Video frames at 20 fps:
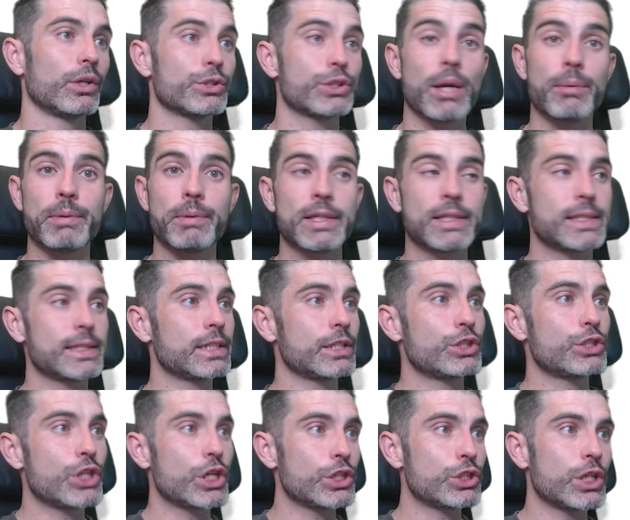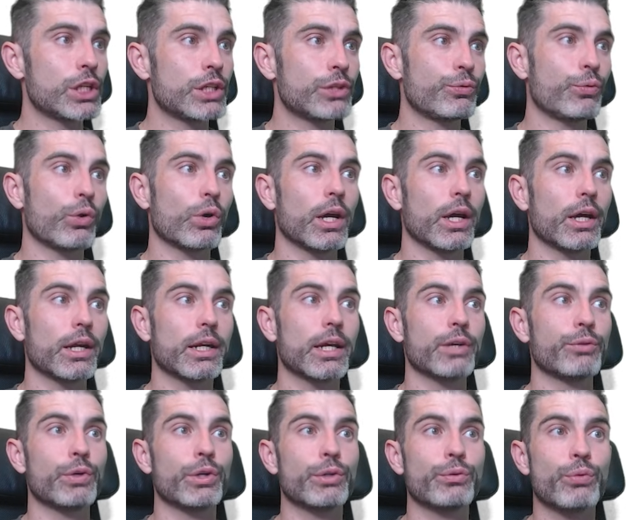So yep, this is the cheat sheet for how to
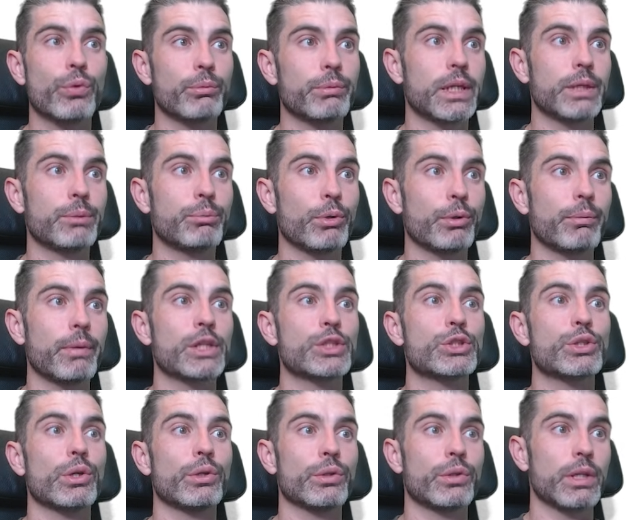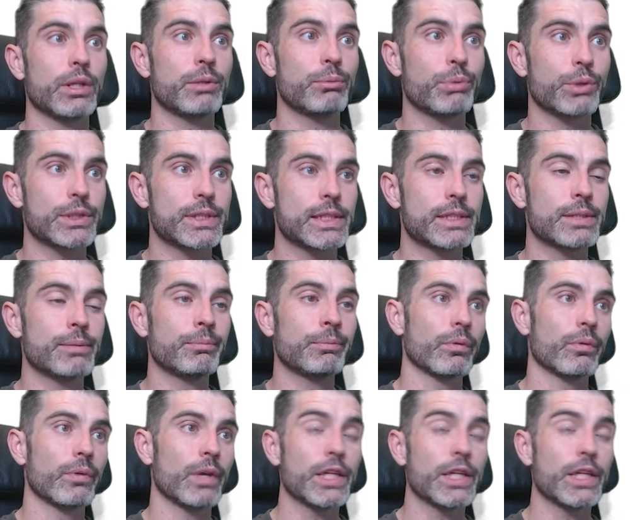convert from the input manager onto the input system.